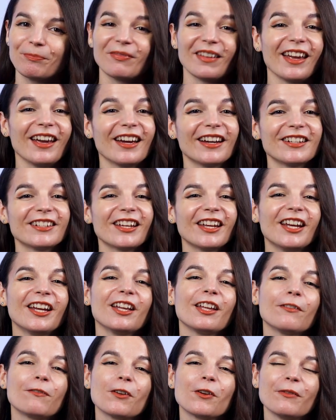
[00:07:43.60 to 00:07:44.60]
And
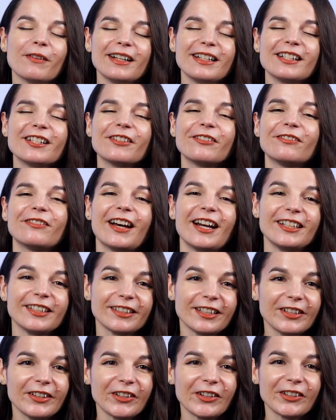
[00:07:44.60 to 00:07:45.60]
if you're ready to
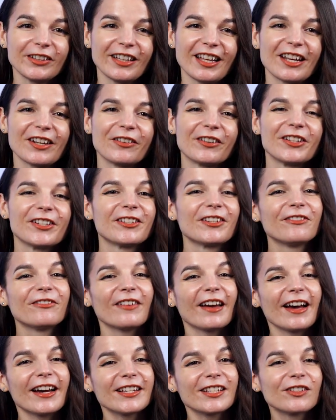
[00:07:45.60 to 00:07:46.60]
finally learn language the
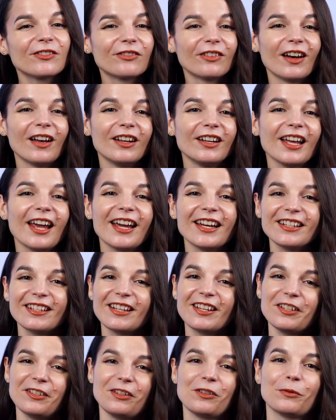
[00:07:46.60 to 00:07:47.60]
fast, fun, and
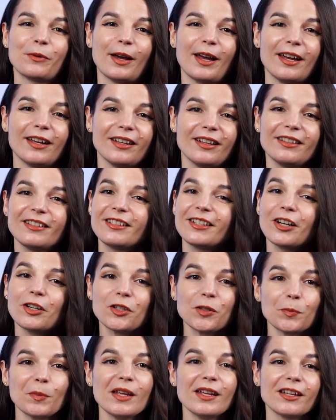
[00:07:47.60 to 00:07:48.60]
easy way and start
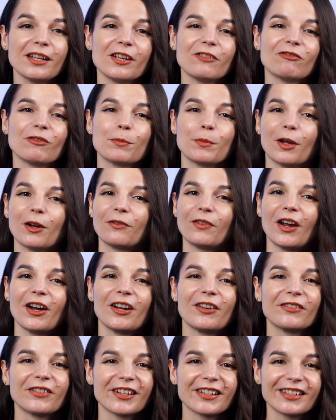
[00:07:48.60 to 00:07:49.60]
speaking from your
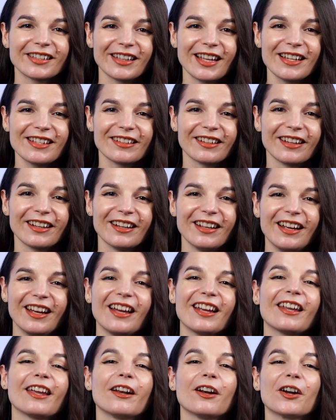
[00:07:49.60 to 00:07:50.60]
very first lesson,
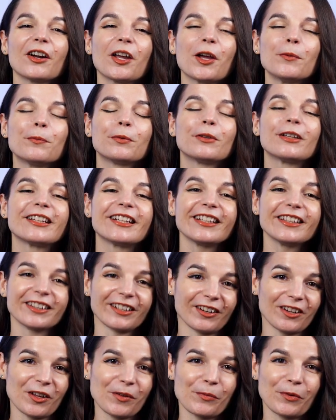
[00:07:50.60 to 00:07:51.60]
get our complete
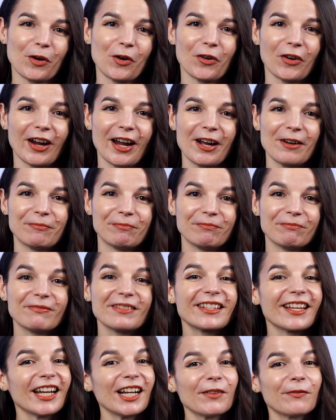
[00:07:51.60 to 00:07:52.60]
learning program.
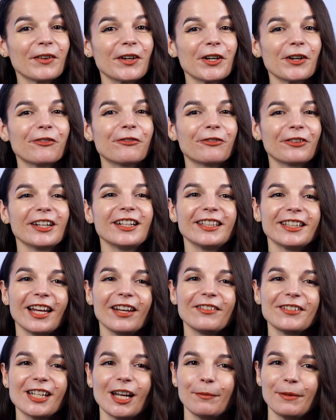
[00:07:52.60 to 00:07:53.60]
Sign up for your free
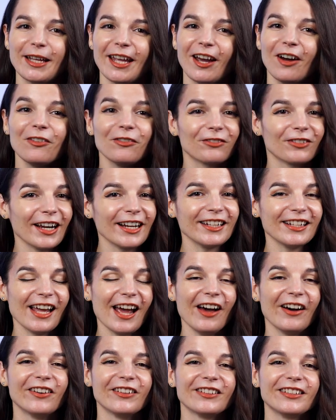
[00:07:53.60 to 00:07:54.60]
lifetime account right
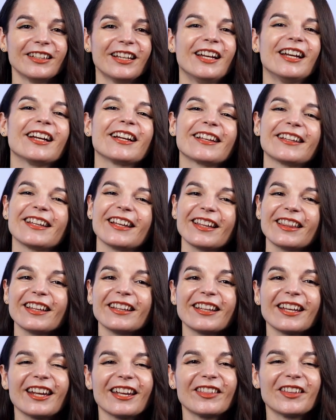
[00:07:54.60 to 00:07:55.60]
now. Click the
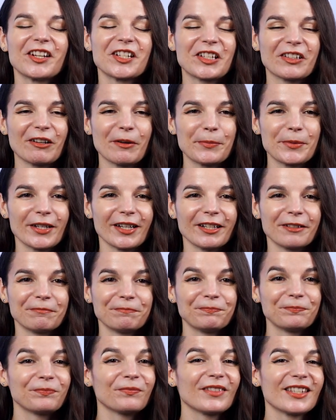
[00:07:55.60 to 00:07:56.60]
link in the description.
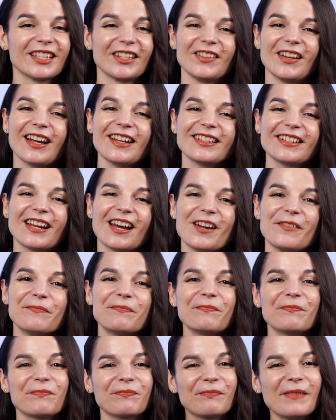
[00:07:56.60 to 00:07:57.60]
See you next time.
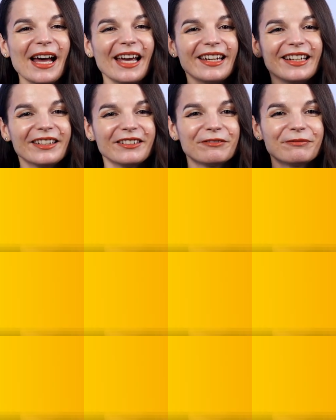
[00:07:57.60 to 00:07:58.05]
Bye.